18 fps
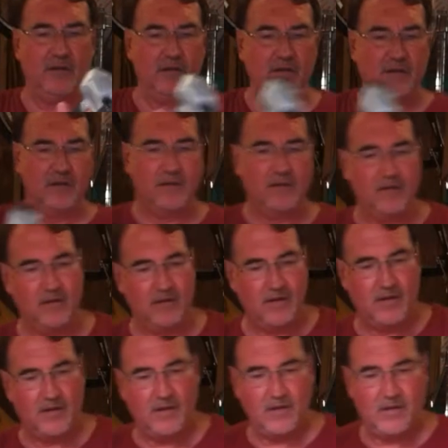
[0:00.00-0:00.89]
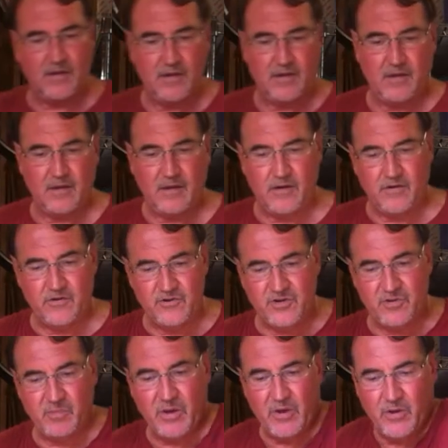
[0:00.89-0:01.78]
in
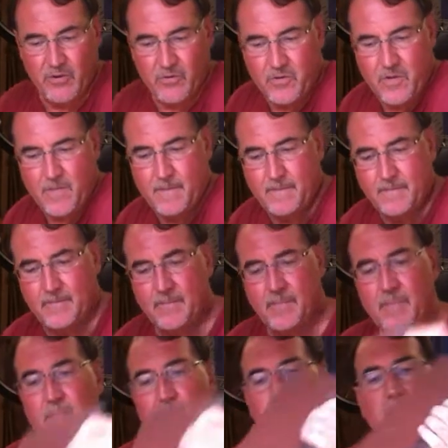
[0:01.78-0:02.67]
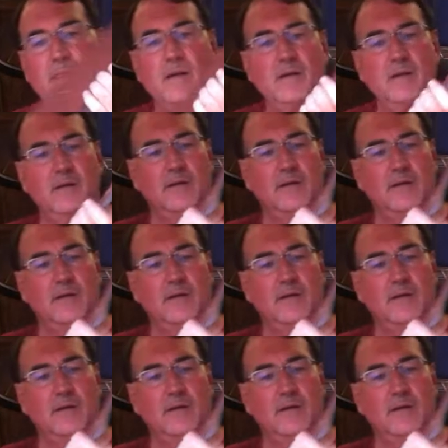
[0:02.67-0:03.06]
energy mode. And